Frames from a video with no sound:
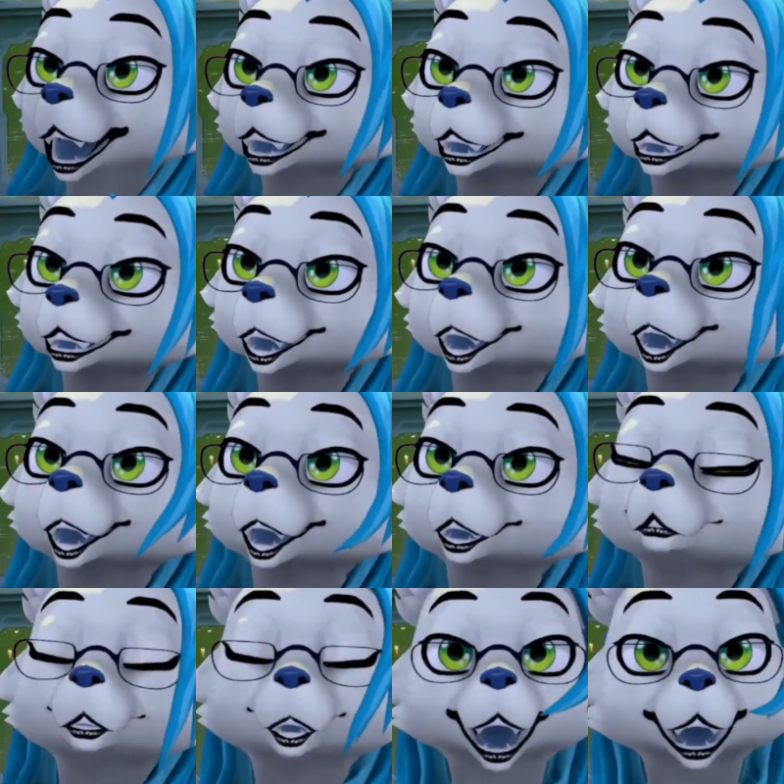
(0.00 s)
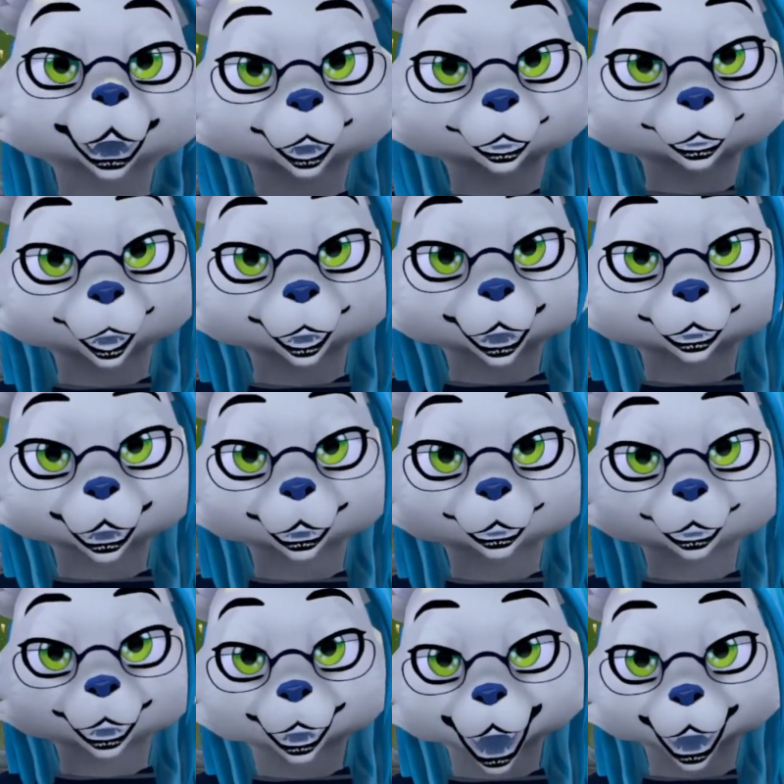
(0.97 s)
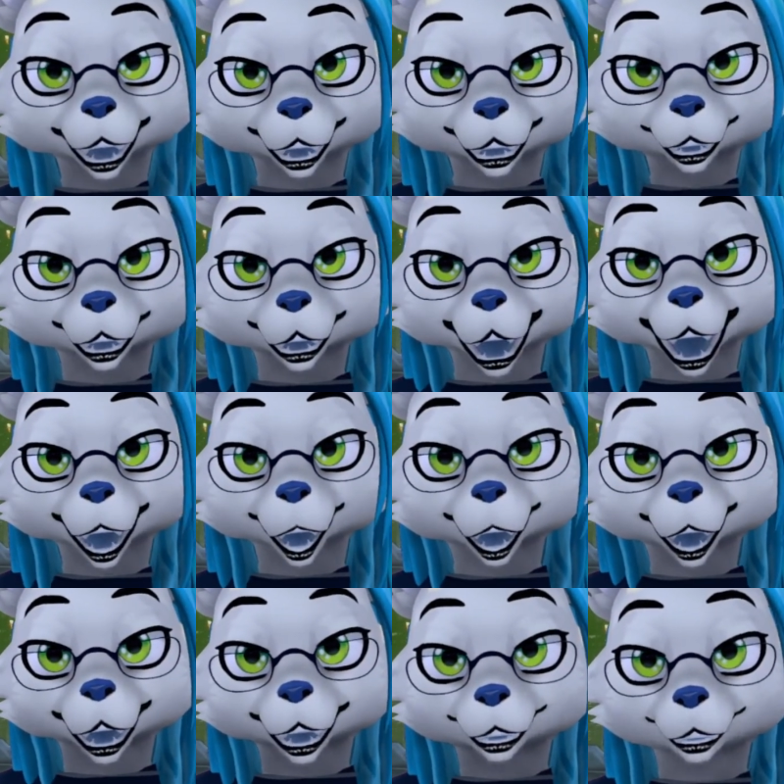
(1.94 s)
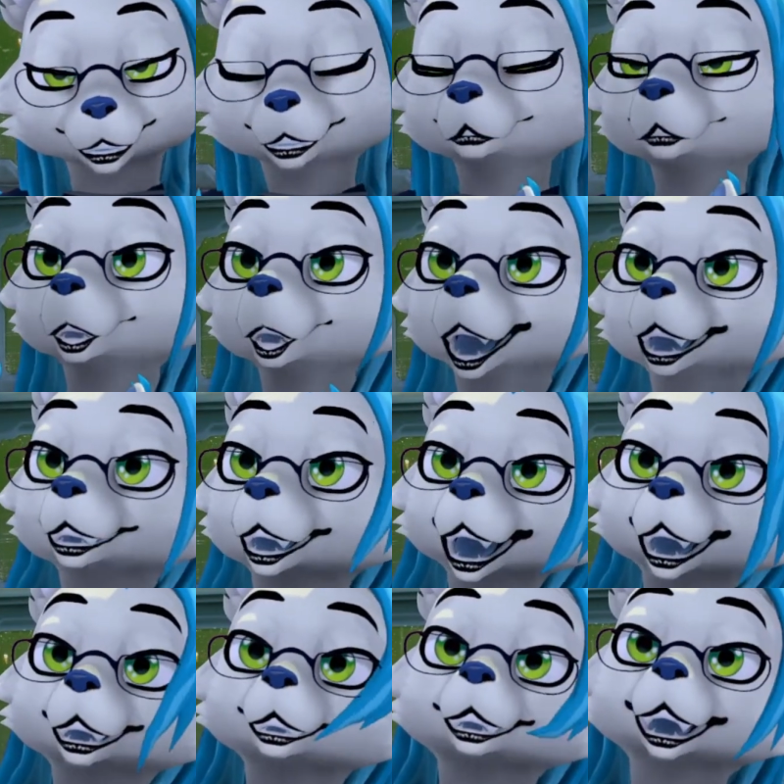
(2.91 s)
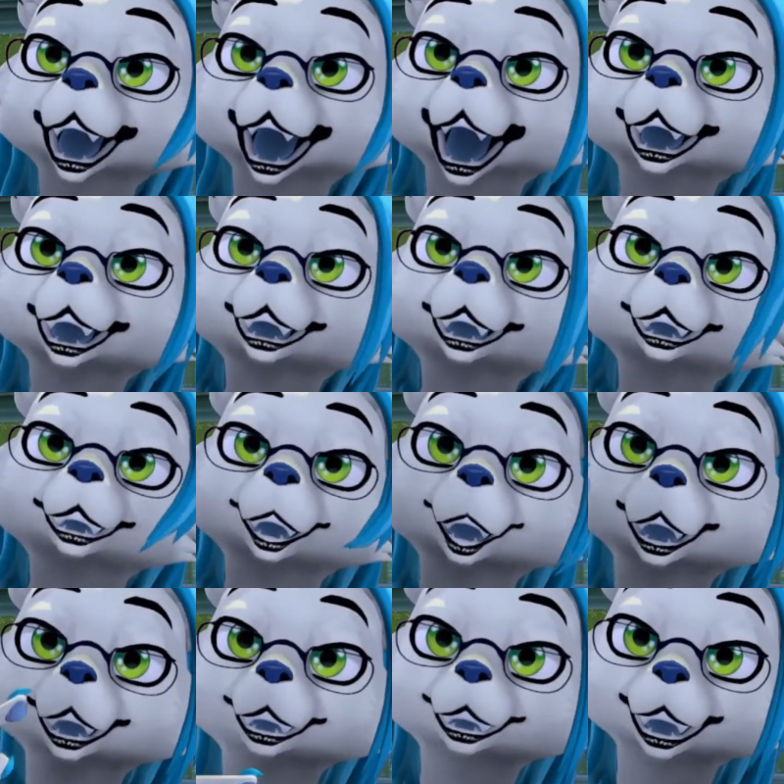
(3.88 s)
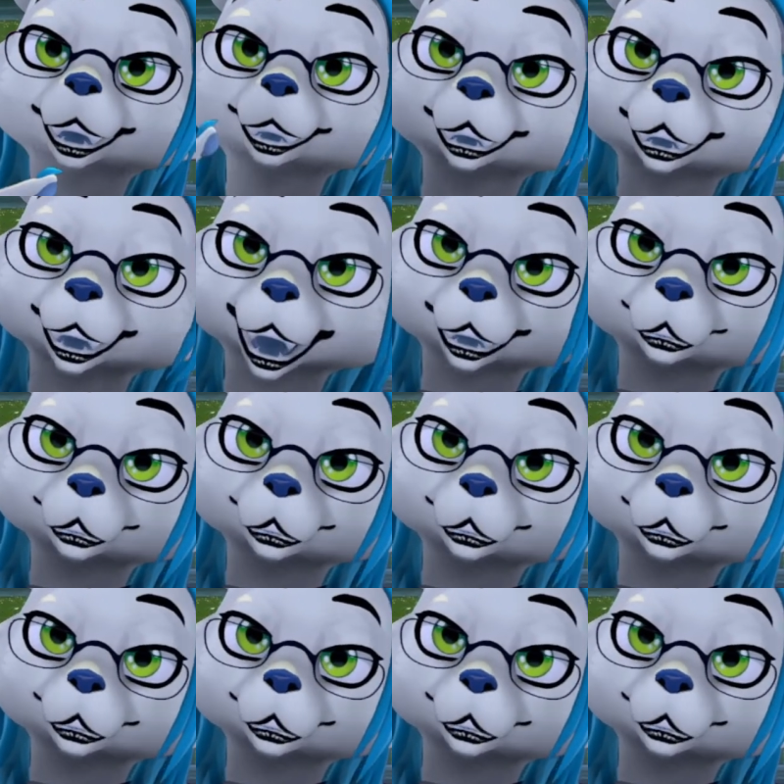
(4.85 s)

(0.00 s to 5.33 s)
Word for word: me know what you thought of this down there in the comments. If you're watching this live, let me know in the chat.